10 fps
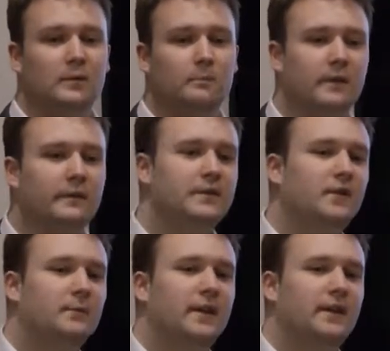But if it's
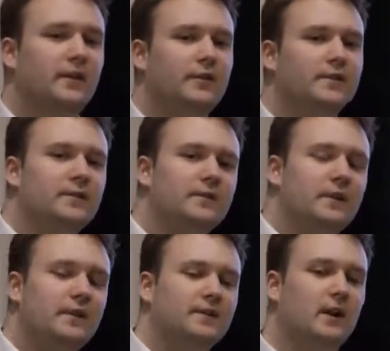not a bank and you still
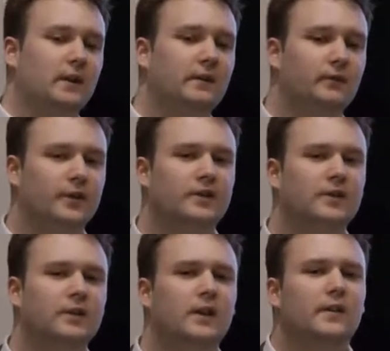see there's high
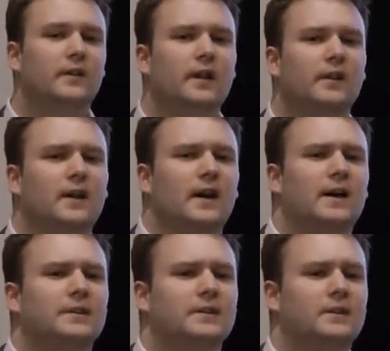leverage, then you have to
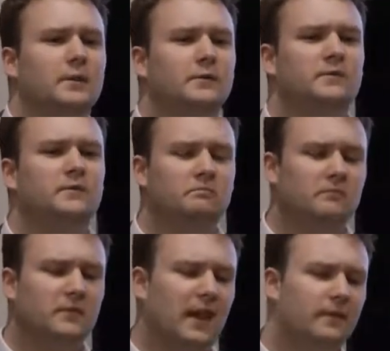ask yourself,
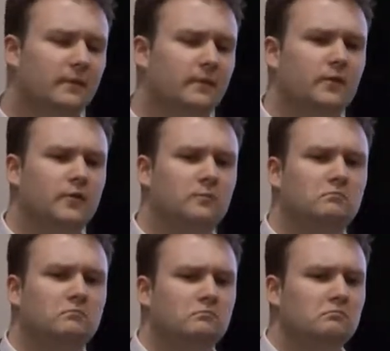can the
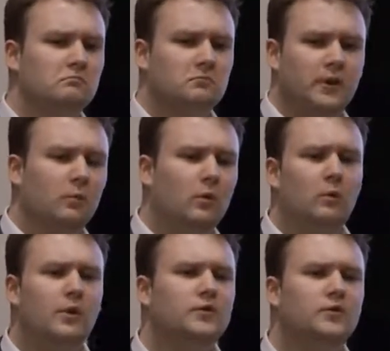firm,
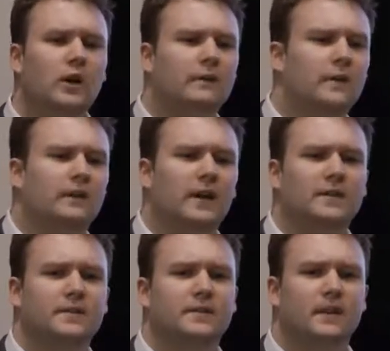what's driving
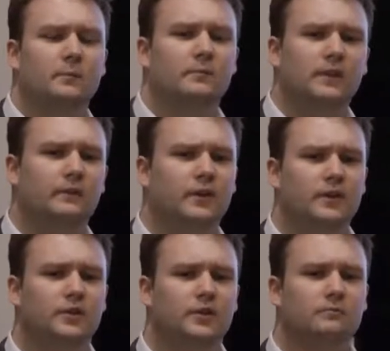that
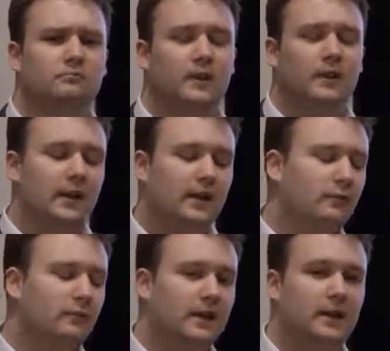leverage? It
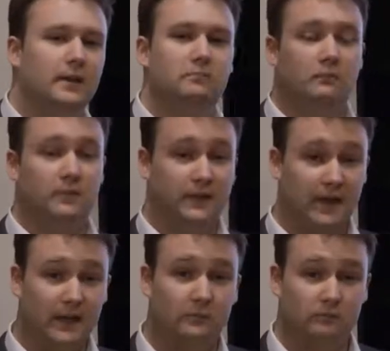could be
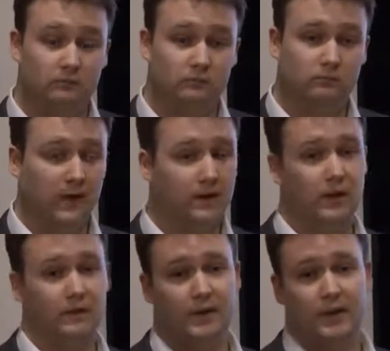debt, and then
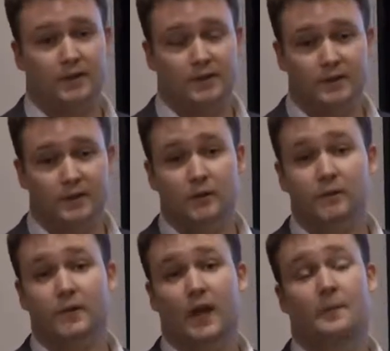you have to ask yourself,
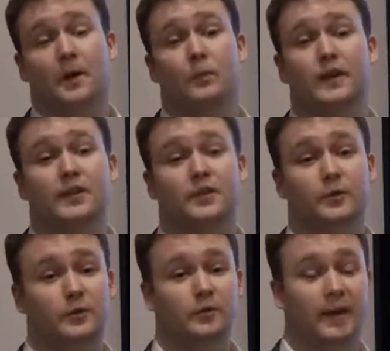am I willing
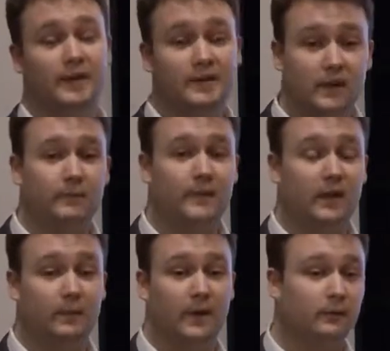to accept
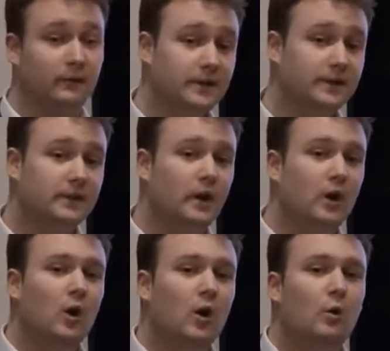that amount of risk?
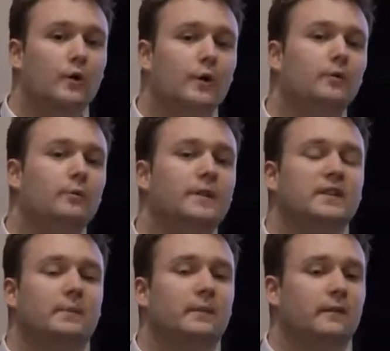Or it could be
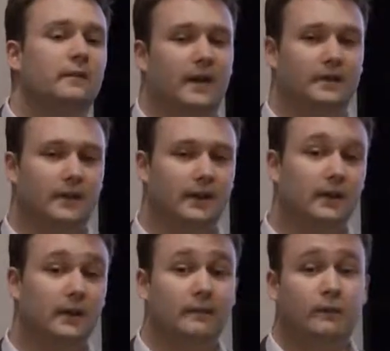some other factor.
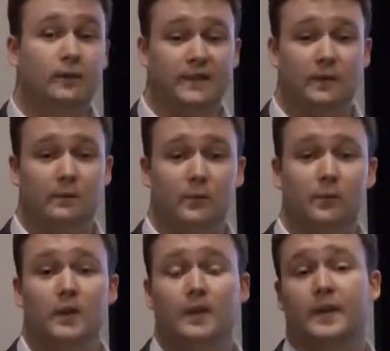For
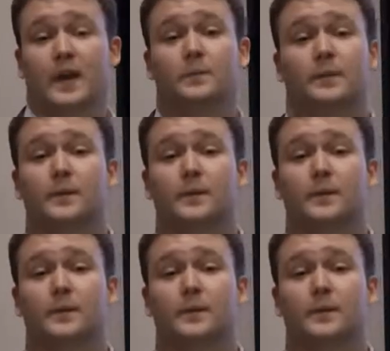example, the company